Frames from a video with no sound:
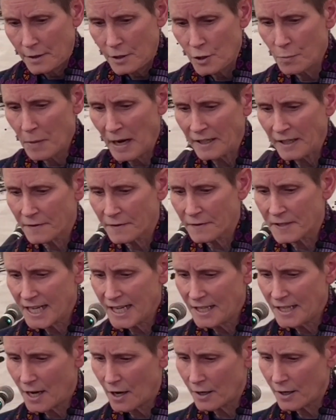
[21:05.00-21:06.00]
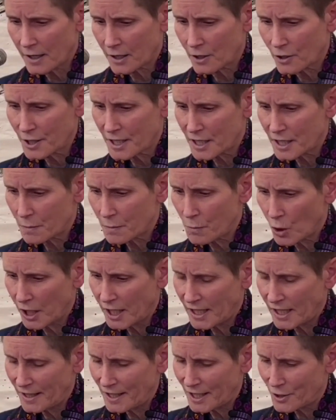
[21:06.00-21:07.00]
You might have seen the article this
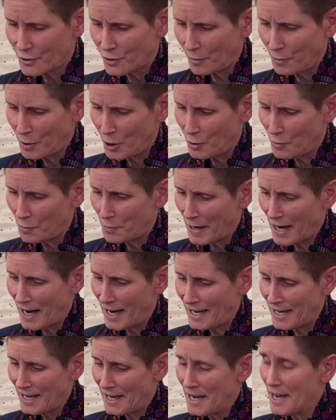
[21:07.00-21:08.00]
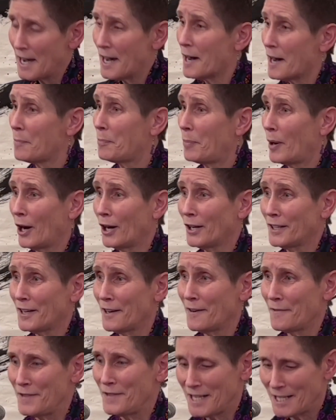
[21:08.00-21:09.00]
morning in the Tribune by a part
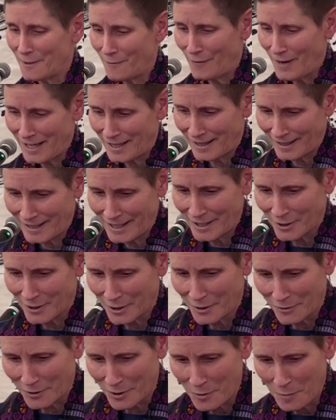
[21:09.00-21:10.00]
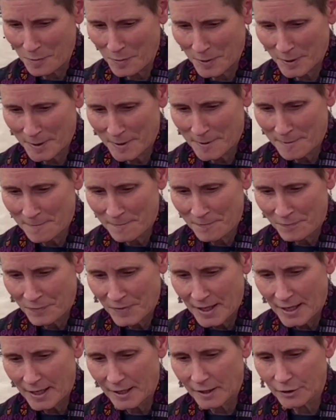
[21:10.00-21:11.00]
of this faith leader group,
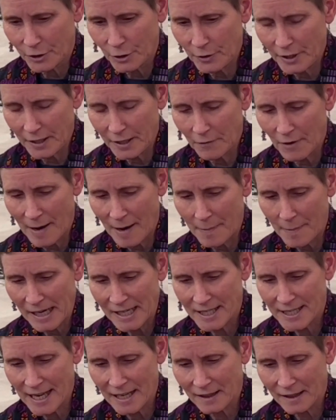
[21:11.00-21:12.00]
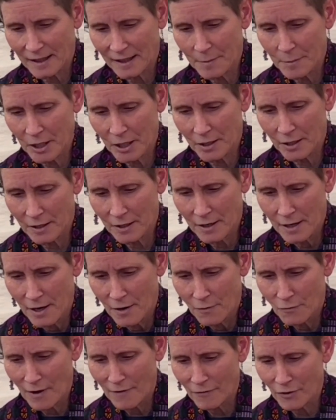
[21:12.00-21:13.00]
including Rabbi Seth Limmer,
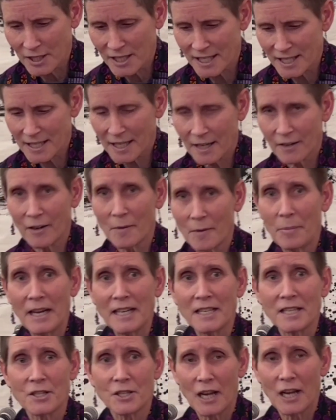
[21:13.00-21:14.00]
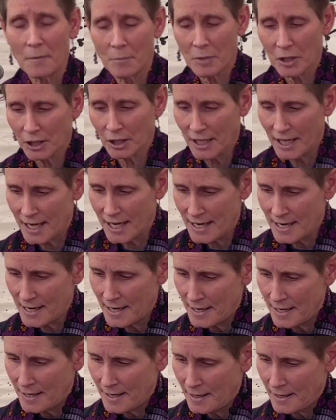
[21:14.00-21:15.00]
Reverend Sierra Bates Chamberlain,
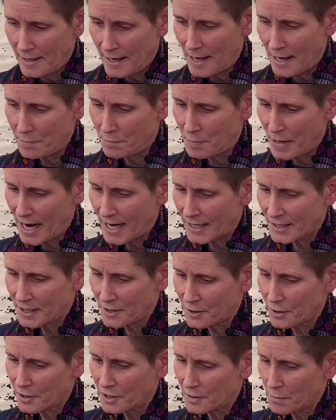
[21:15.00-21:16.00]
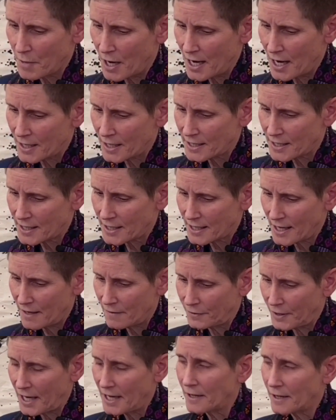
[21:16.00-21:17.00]
and Pastors Moss and
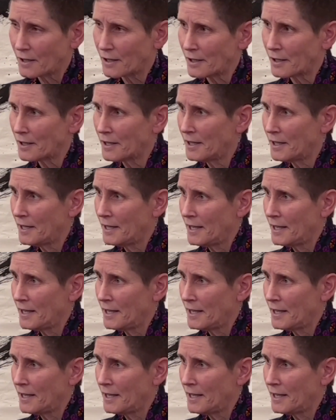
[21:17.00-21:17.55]
Flager.